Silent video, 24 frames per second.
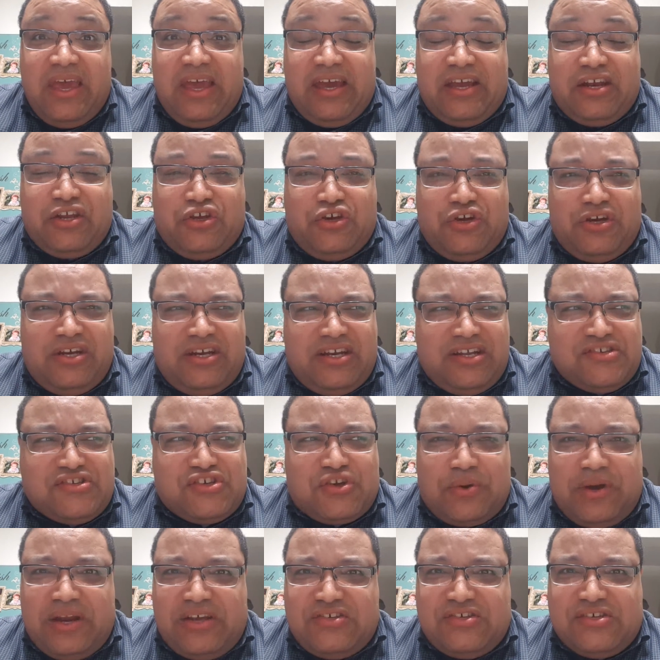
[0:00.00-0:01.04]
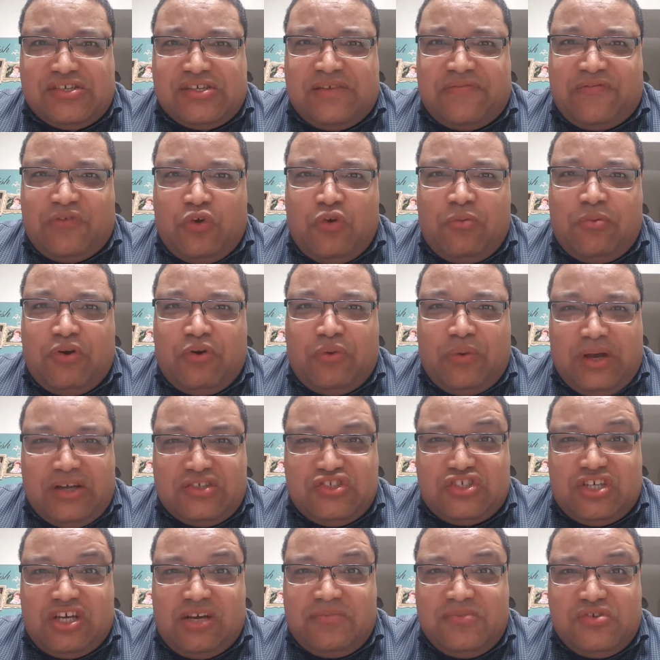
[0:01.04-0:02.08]
And goodness gracious, if Uber
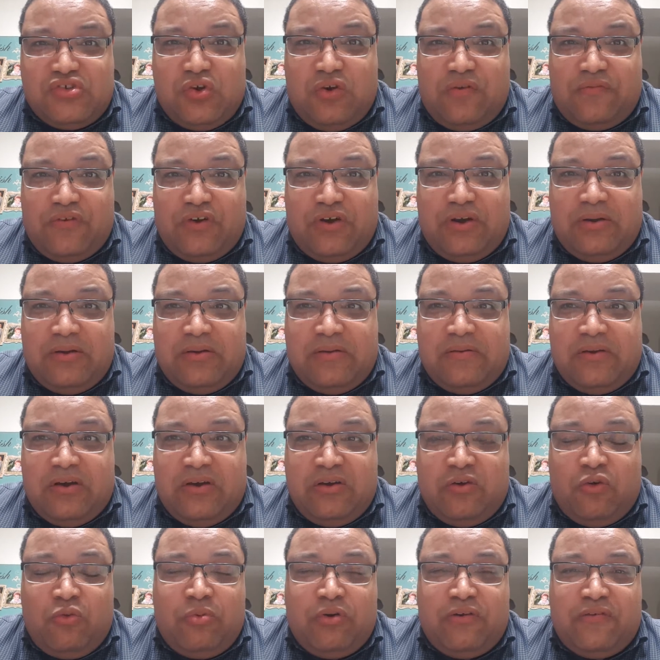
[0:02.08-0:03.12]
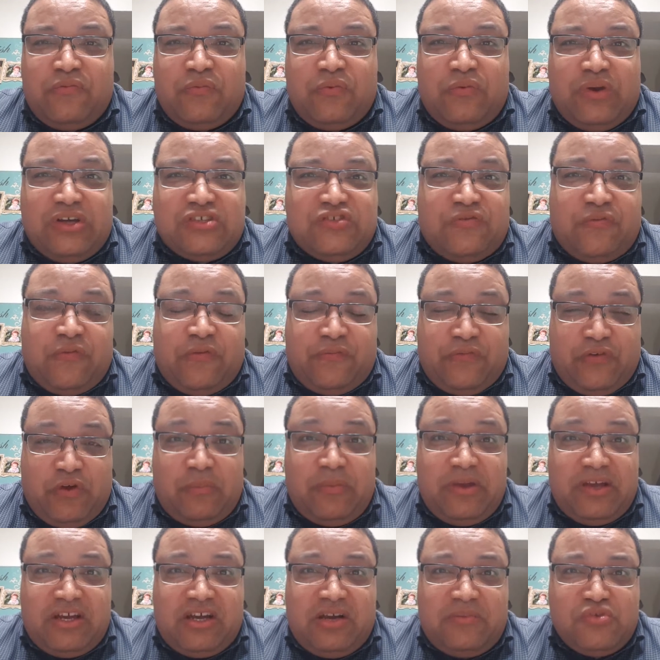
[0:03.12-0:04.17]
Rush comes over and uh, Uber Rush
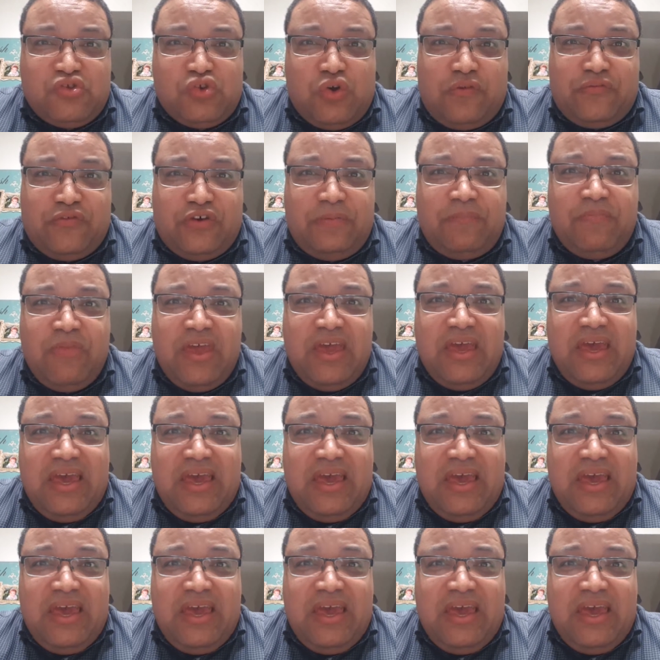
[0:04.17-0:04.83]
fulfillment comes over,